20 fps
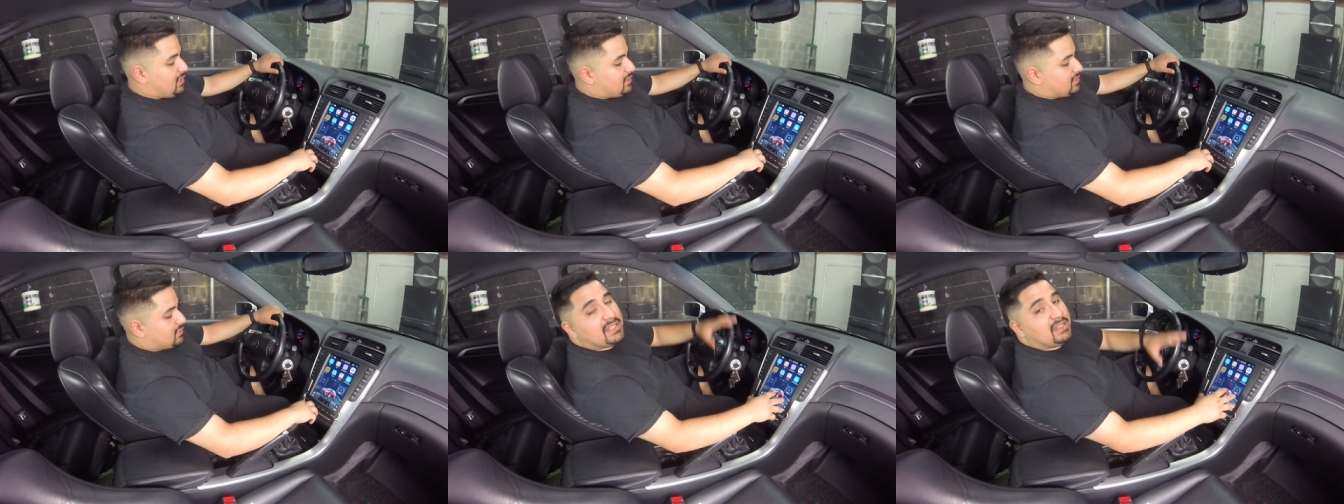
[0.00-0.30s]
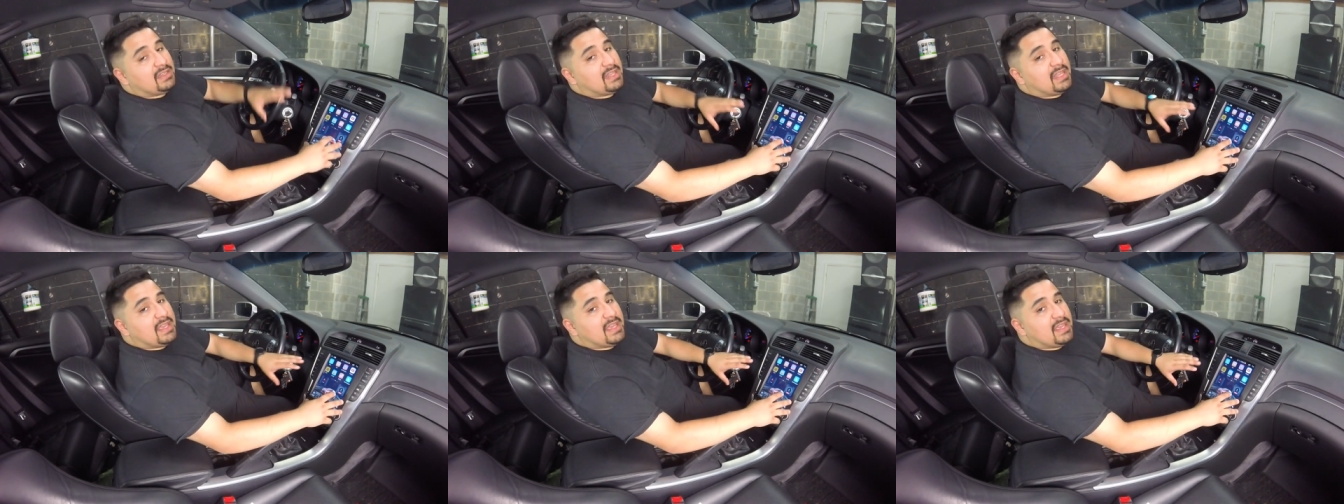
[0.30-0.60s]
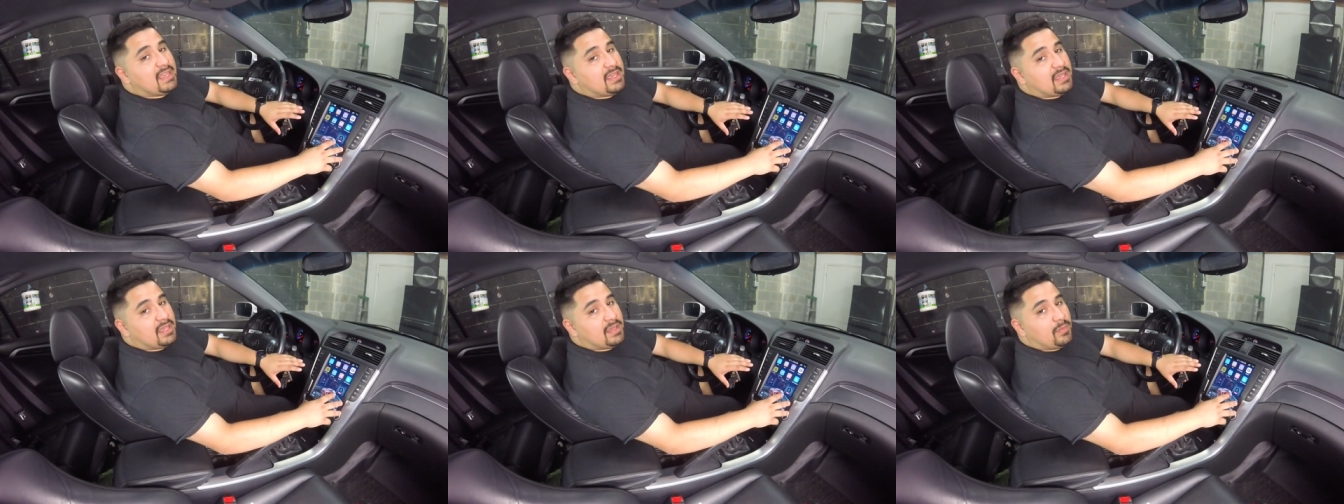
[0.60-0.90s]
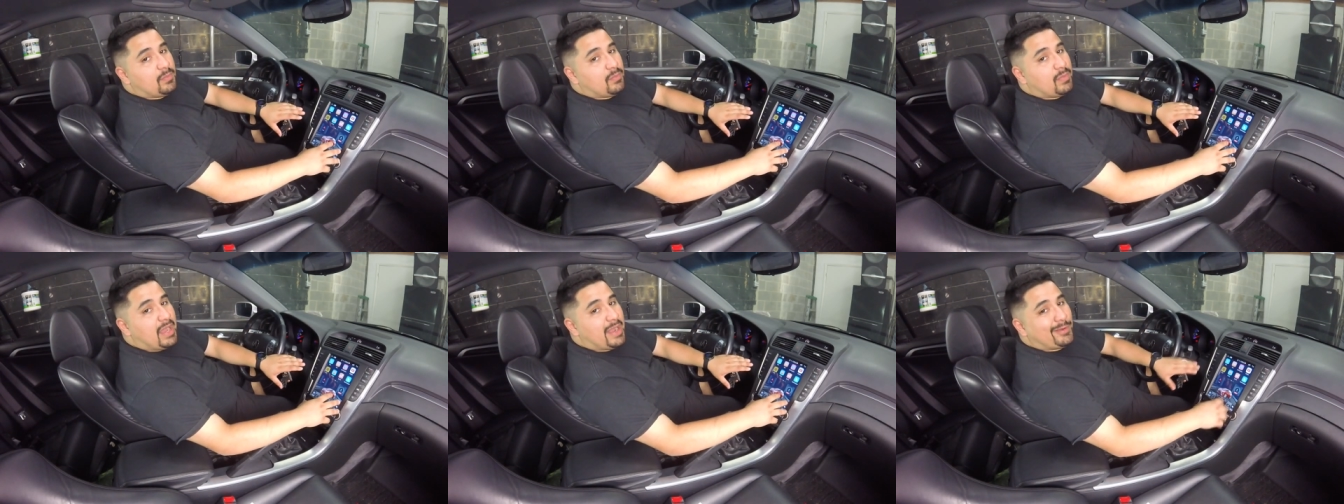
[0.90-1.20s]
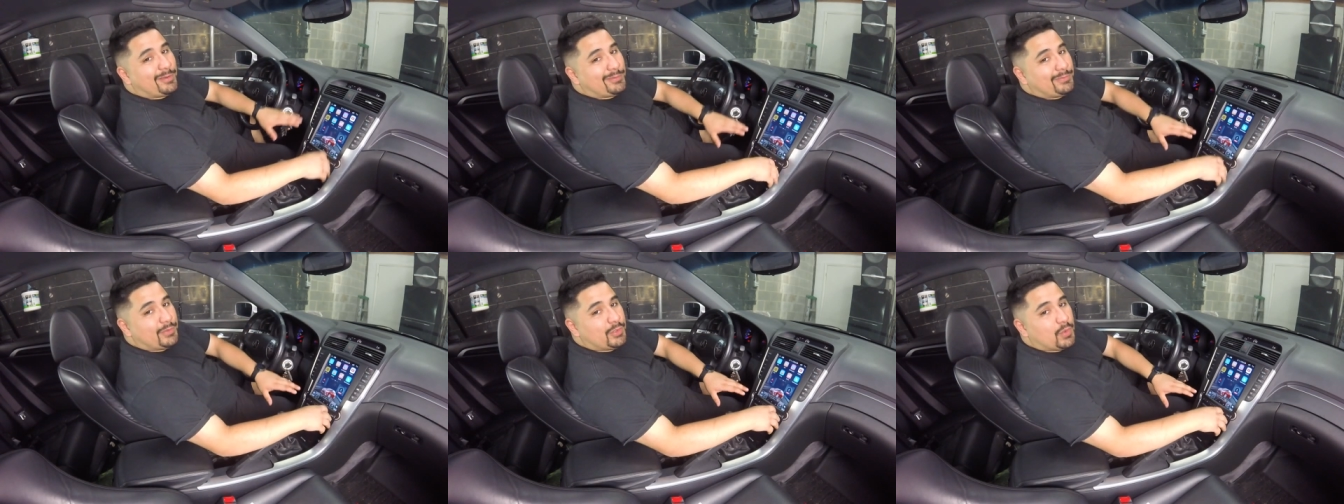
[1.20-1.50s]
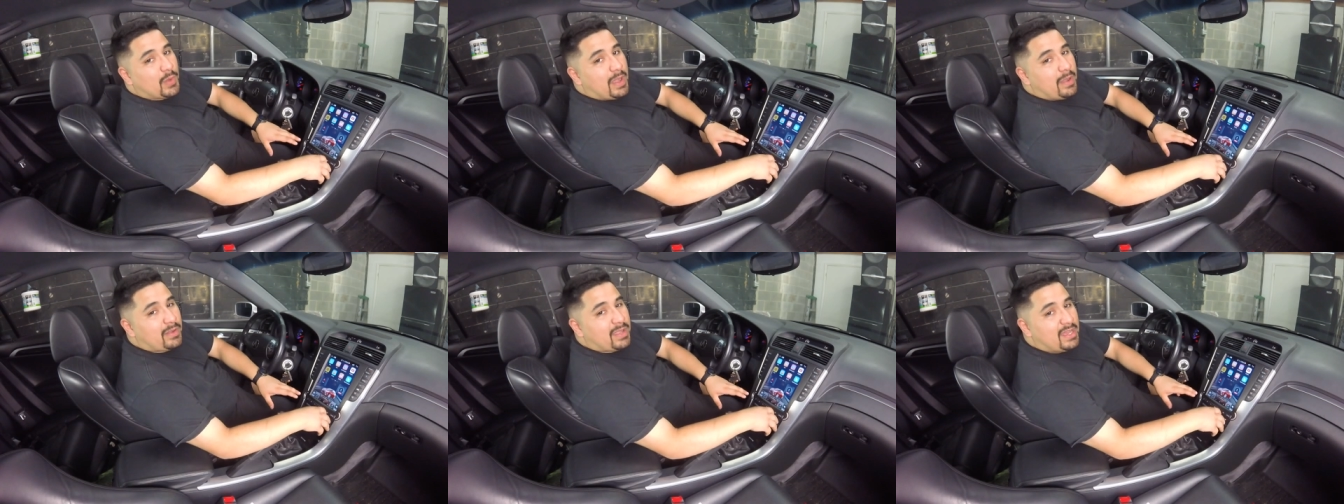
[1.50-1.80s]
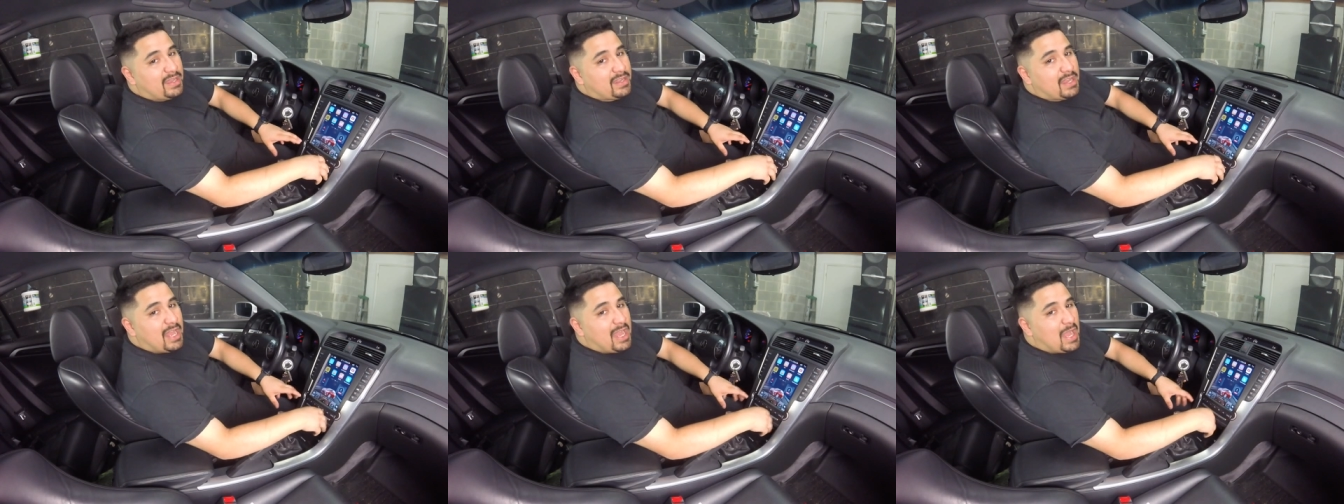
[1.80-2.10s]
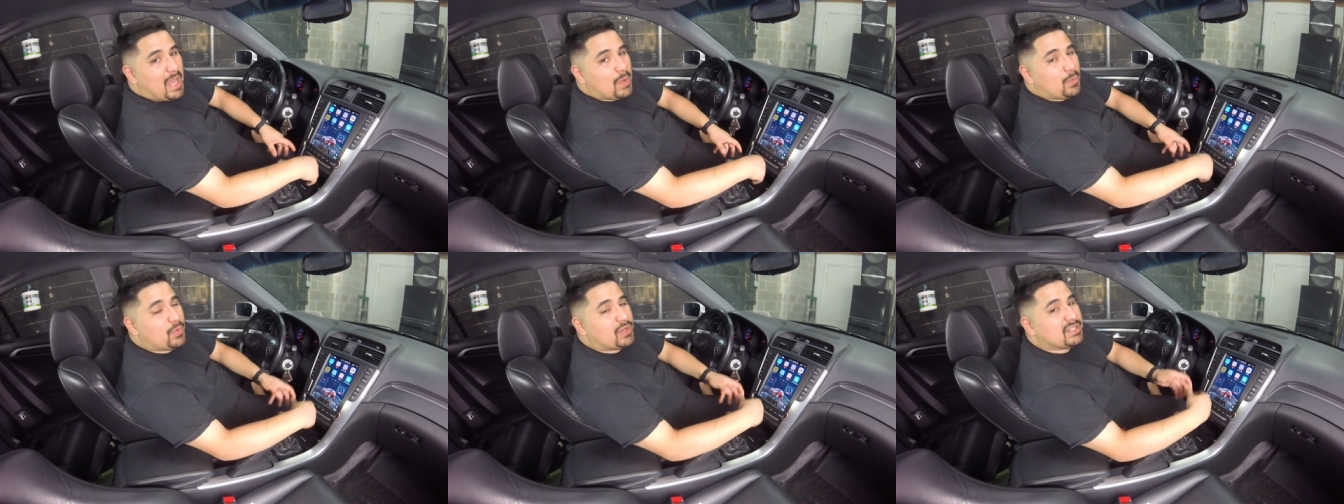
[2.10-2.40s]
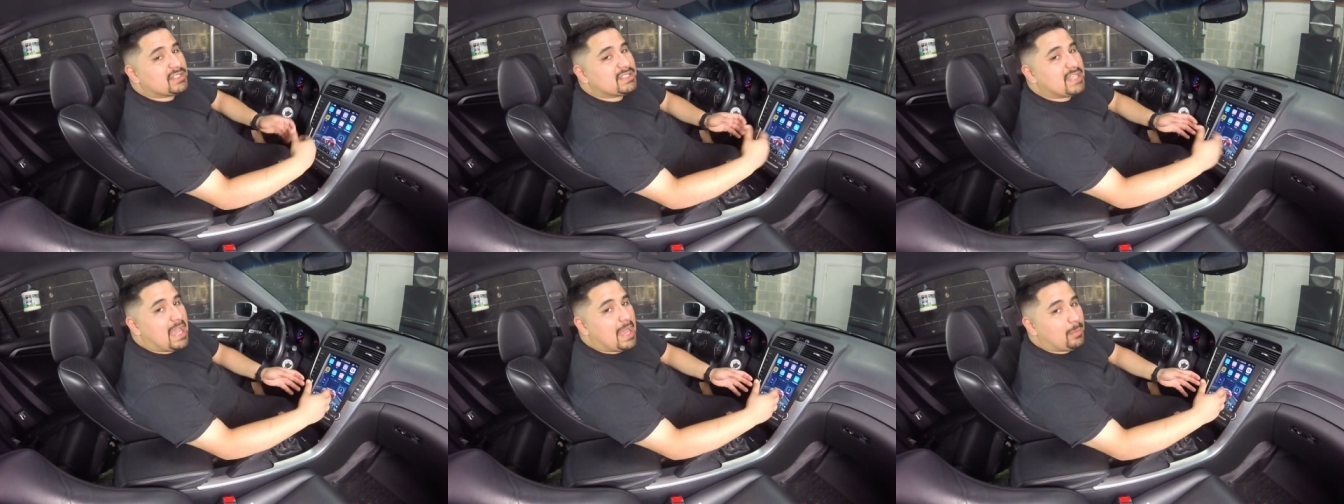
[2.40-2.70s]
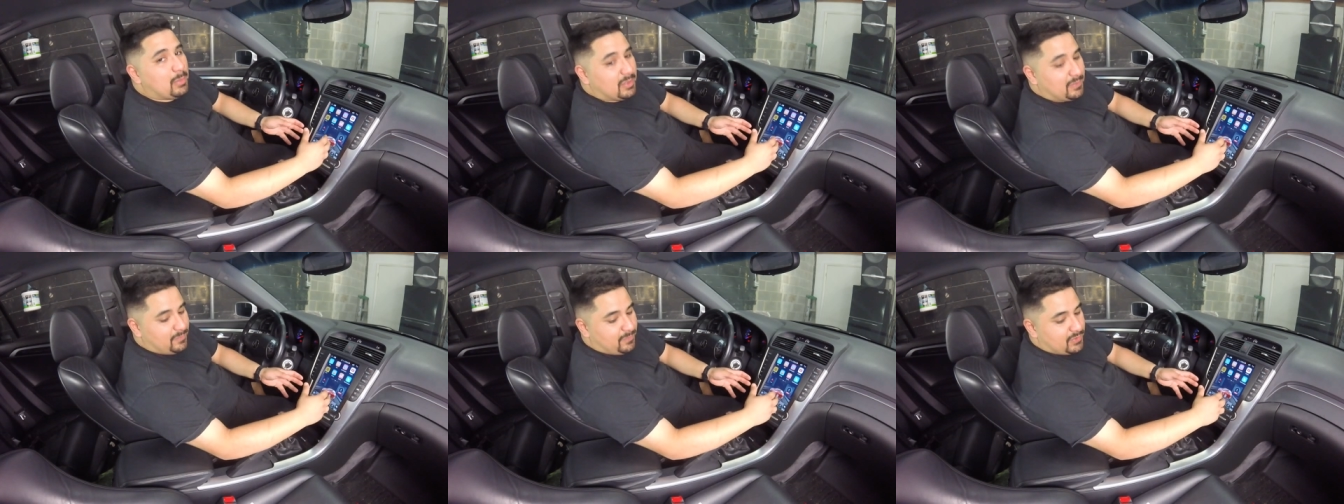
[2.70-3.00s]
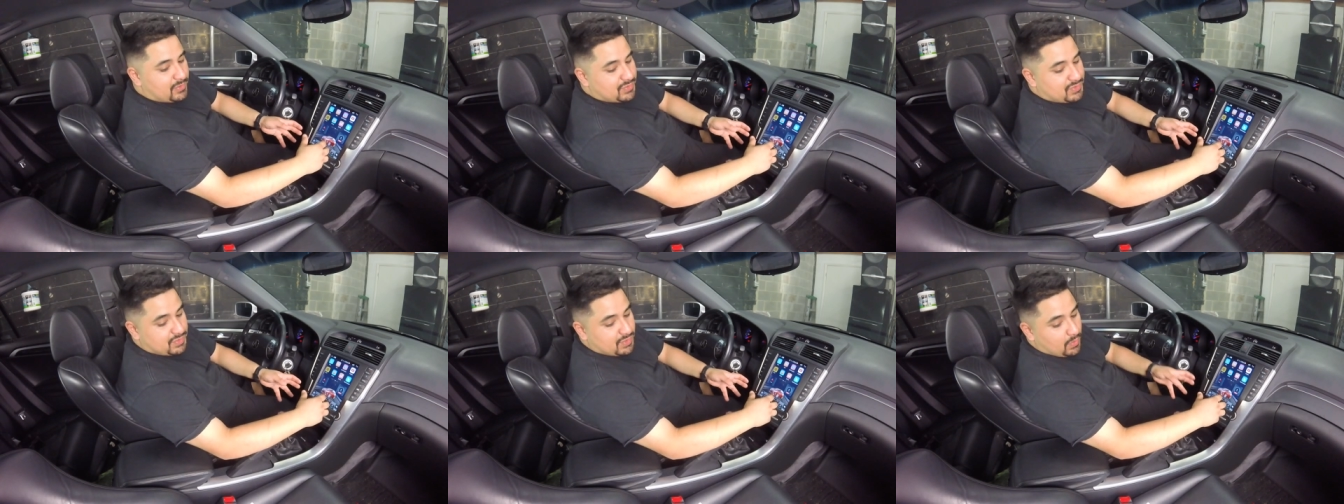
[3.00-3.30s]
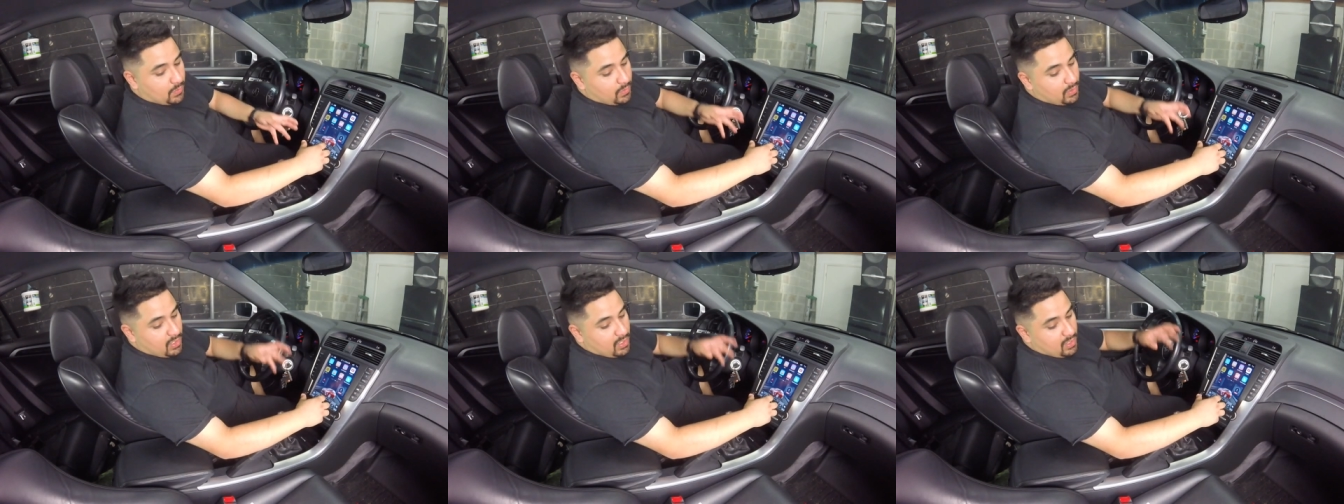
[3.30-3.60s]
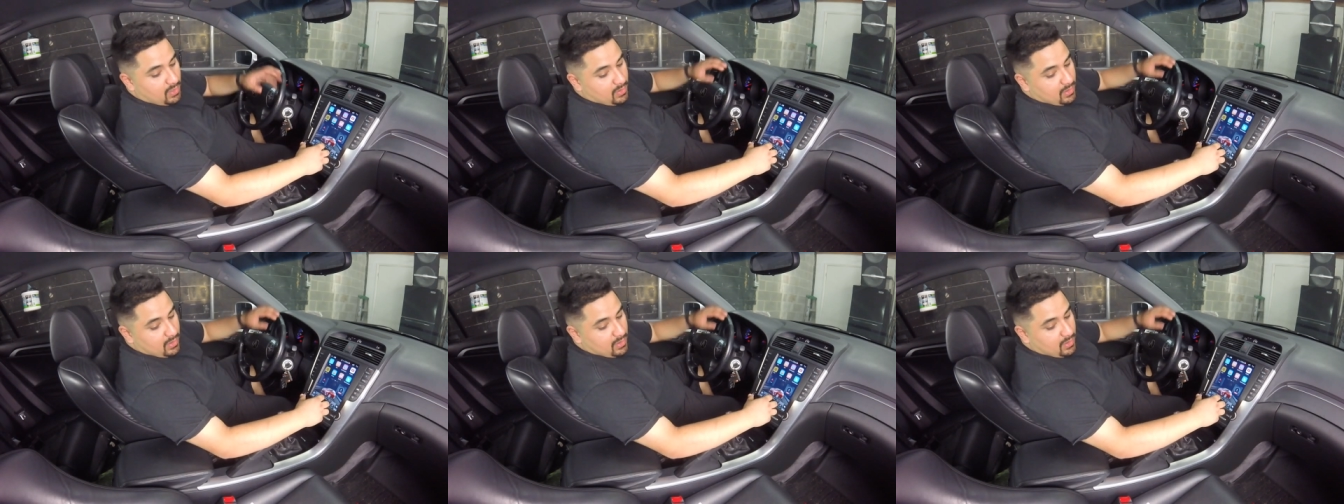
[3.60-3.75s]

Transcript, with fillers: I'm gonna lay my review out kind of how I would a tablet first. So